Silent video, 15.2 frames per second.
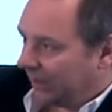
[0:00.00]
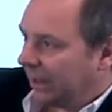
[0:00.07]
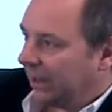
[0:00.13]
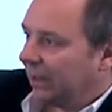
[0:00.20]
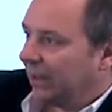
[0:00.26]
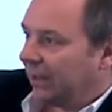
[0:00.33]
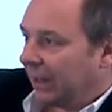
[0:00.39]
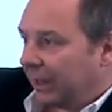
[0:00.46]

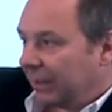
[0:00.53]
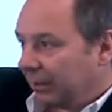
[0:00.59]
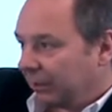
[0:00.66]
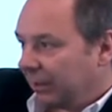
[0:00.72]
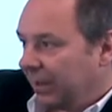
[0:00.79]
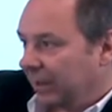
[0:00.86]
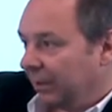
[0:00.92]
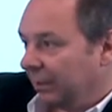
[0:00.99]
and less
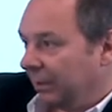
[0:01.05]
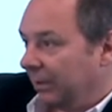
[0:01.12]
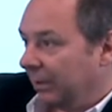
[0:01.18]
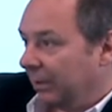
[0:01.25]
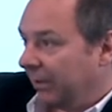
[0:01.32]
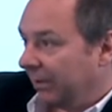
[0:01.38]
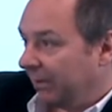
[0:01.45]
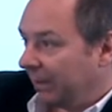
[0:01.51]
with the
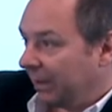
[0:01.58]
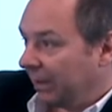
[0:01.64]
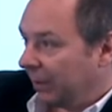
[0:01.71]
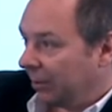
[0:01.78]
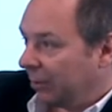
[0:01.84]
experience of advanced